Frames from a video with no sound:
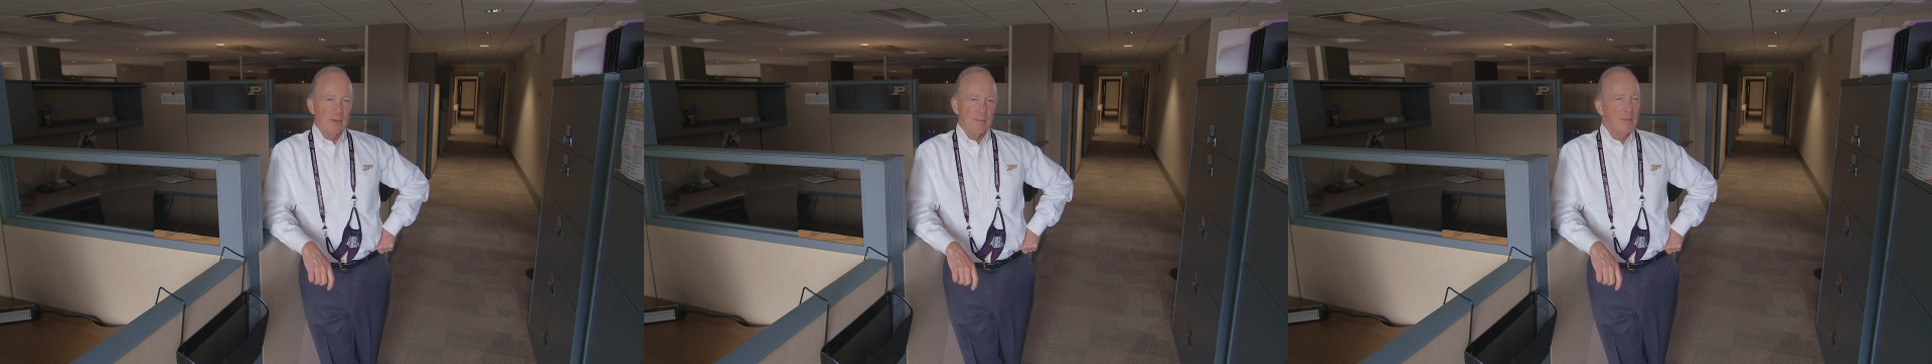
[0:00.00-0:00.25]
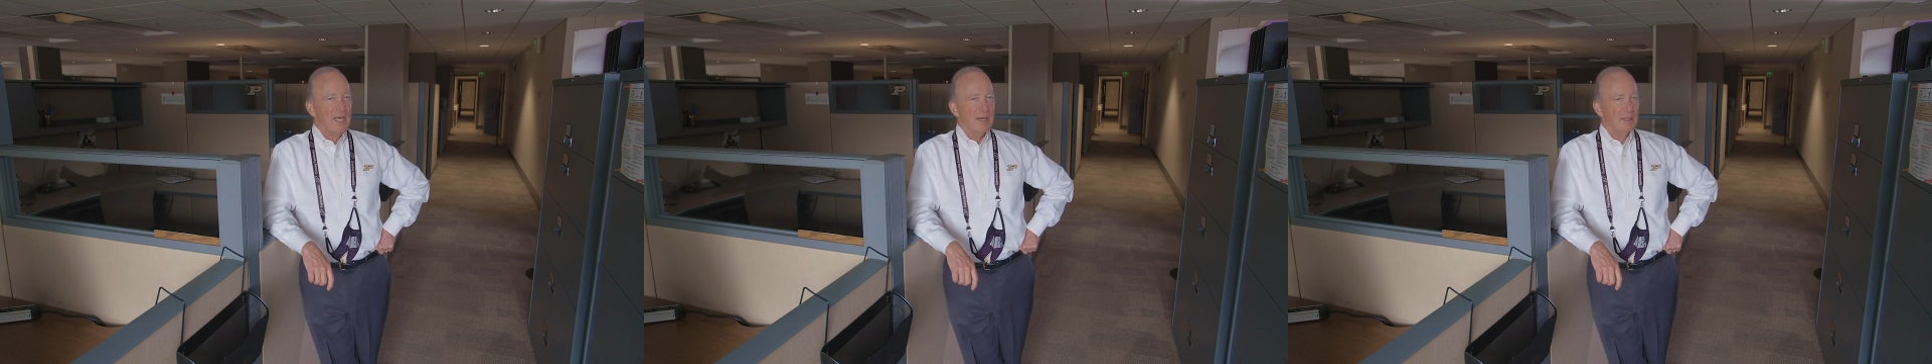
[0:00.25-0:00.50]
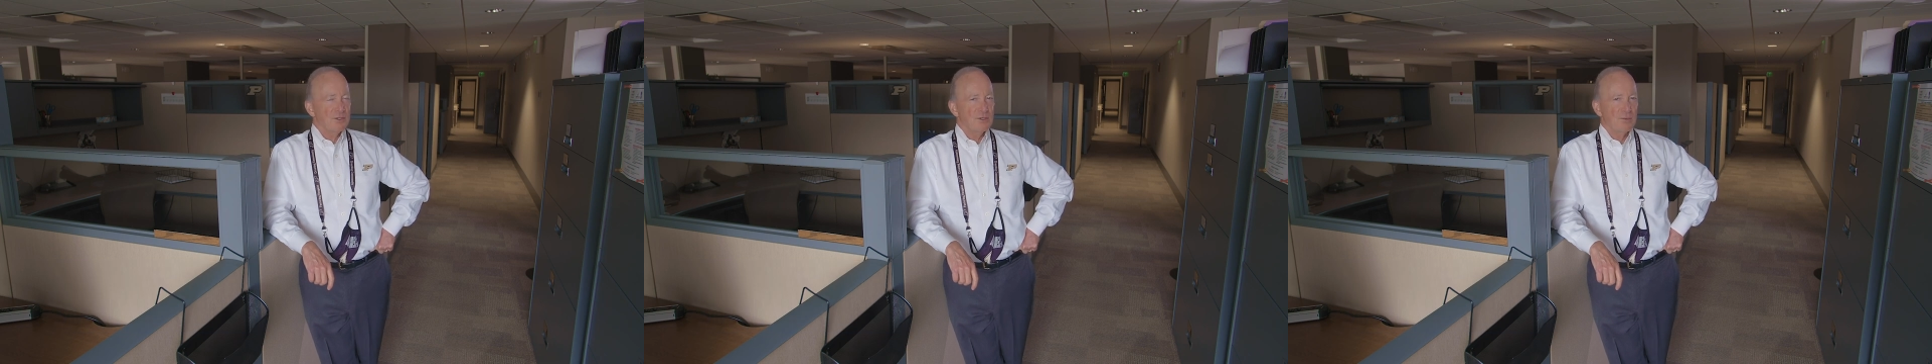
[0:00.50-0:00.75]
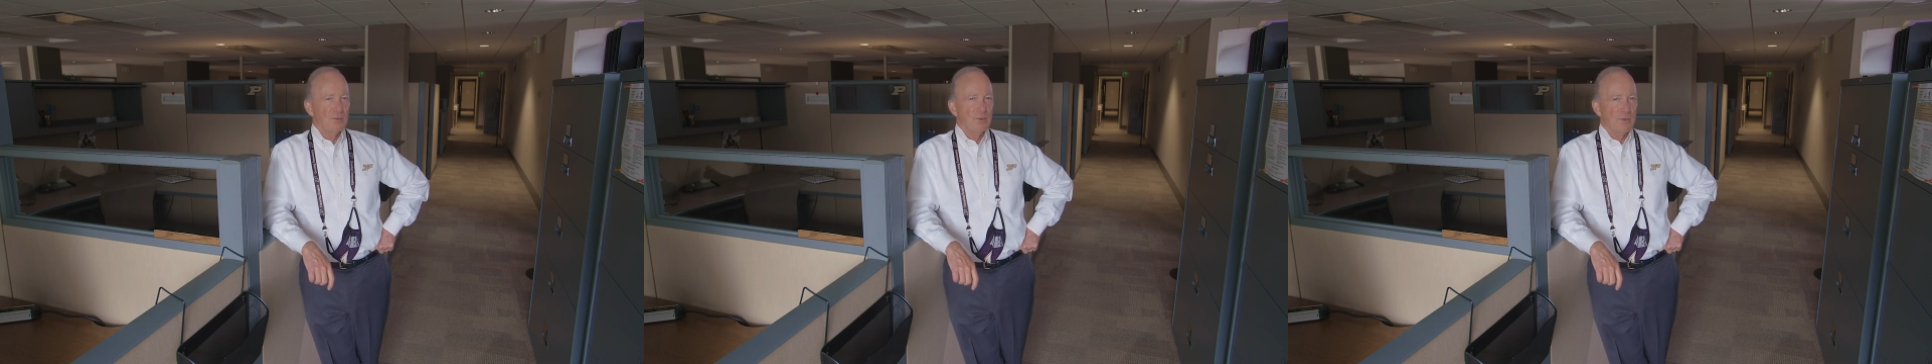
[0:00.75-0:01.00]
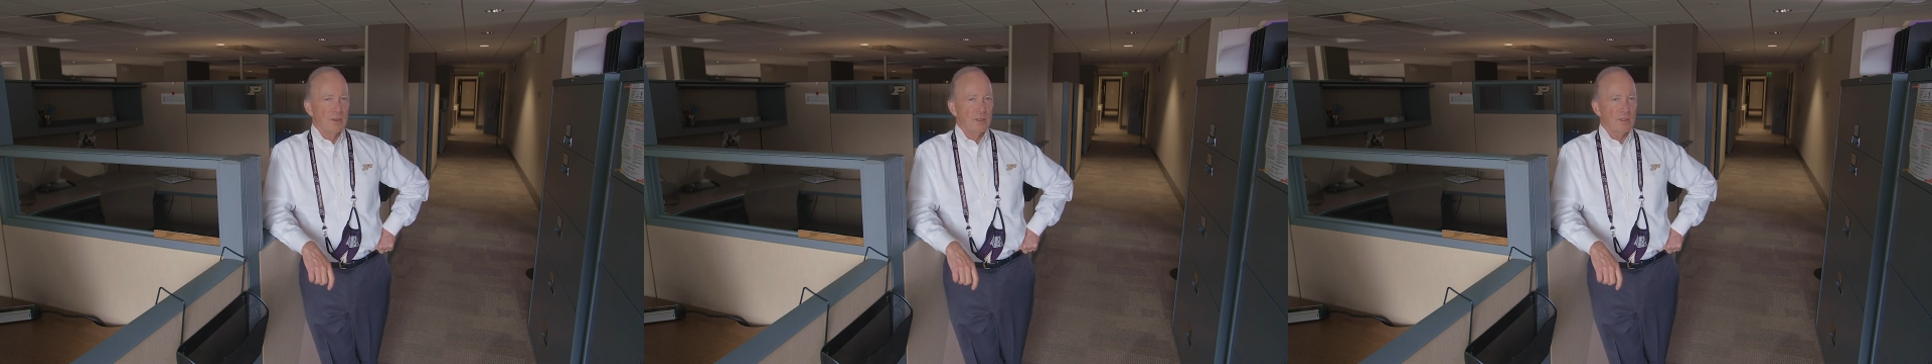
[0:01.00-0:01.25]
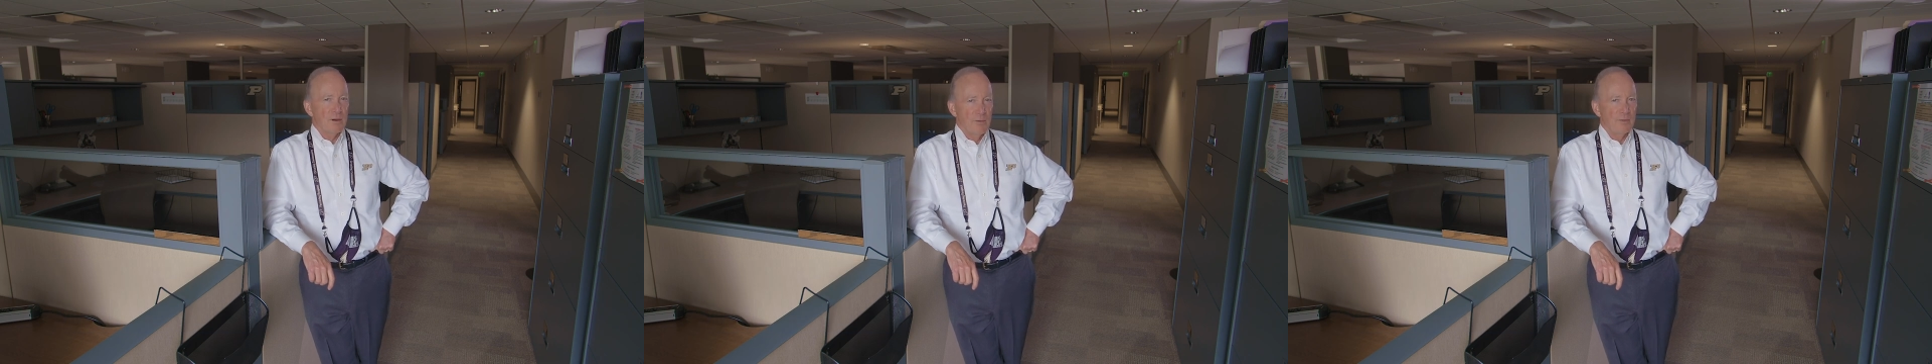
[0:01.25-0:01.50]
to manage through the
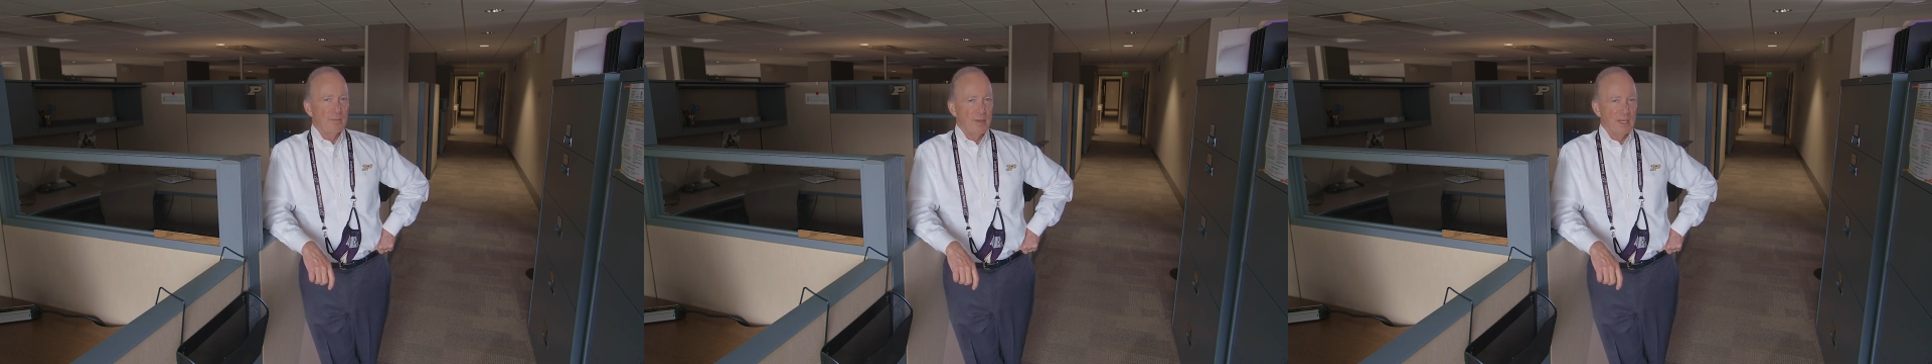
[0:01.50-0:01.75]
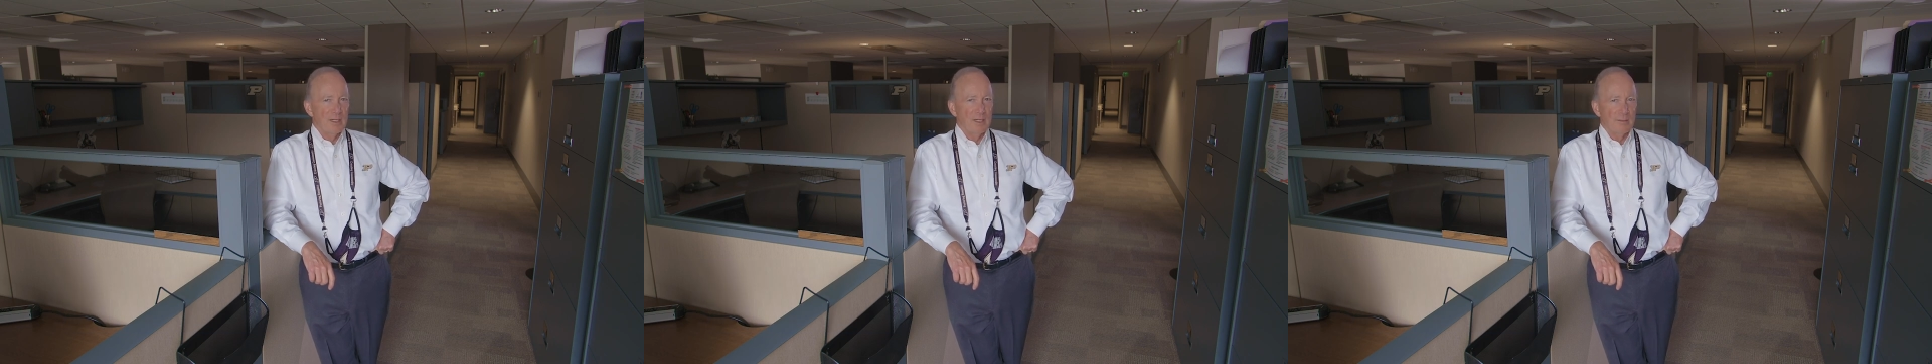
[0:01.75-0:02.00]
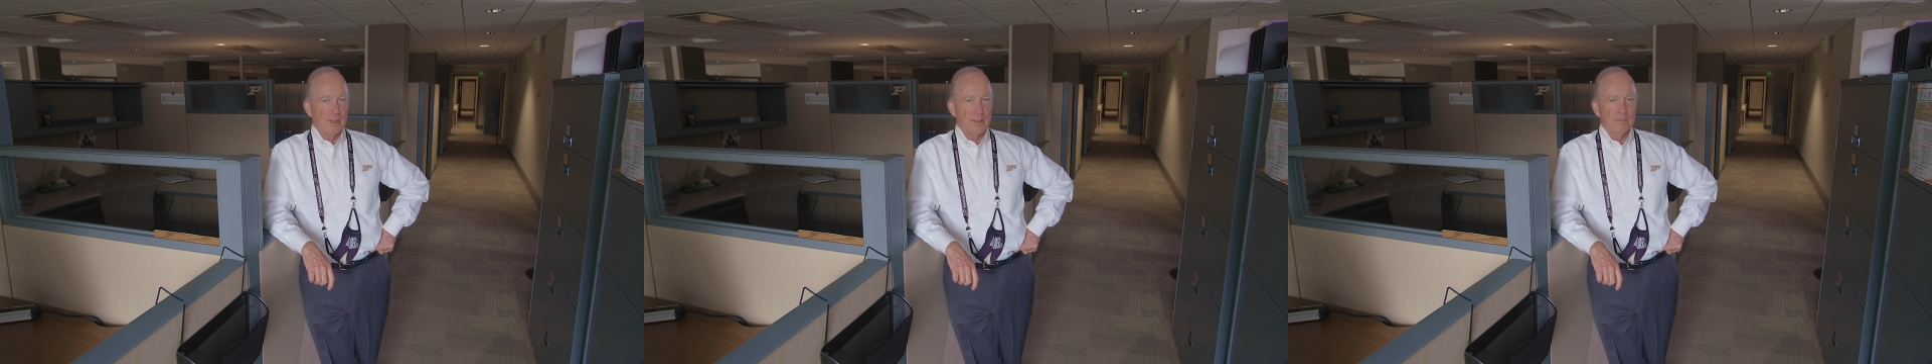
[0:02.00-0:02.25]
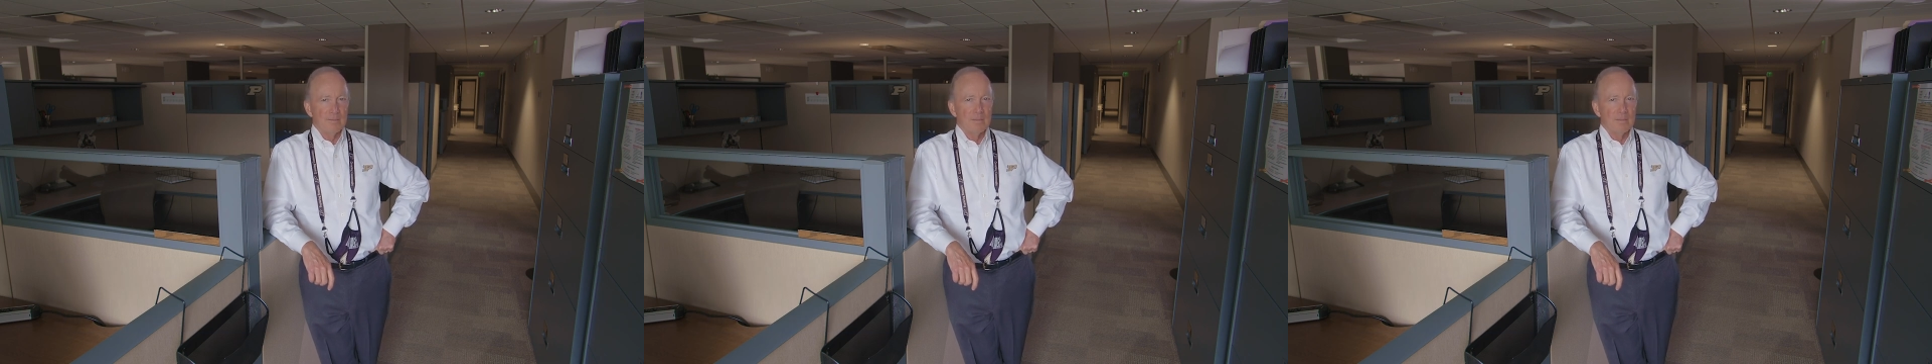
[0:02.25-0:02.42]
COVID pandemic.